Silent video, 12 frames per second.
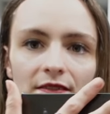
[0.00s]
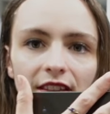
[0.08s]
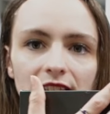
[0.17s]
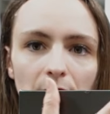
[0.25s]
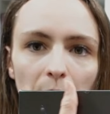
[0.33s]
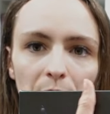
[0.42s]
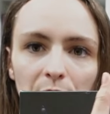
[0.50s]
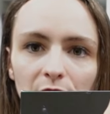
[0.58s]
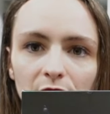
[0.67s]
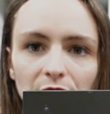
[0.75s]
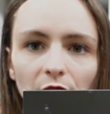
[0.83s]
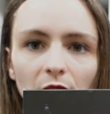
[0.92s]
this
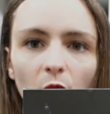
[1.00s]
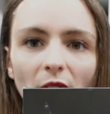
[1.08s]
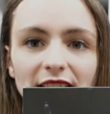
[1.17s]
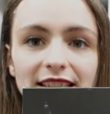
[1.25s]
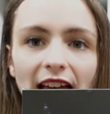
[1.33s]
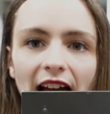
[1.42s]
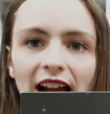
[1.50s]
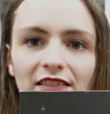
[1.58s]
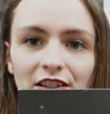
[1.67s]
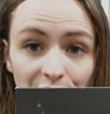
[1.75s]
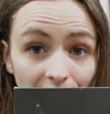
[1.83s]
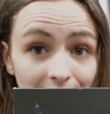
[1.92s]
beautiful and quite
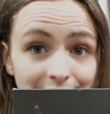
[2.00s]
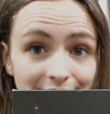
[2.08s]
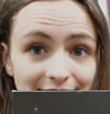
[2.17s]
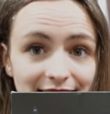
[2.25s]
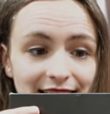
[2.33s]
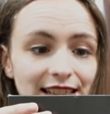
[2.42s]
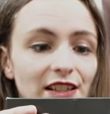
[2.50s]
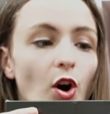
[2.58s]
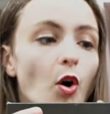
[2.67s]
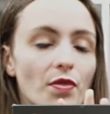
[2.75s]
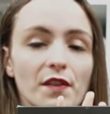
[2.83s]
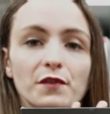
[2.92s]
terrifying scene
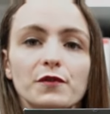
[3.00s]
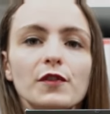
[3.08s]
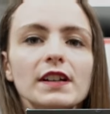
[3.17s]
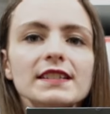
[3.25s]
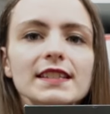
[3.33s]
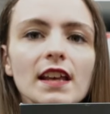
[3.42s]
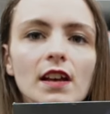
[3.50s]
on the front,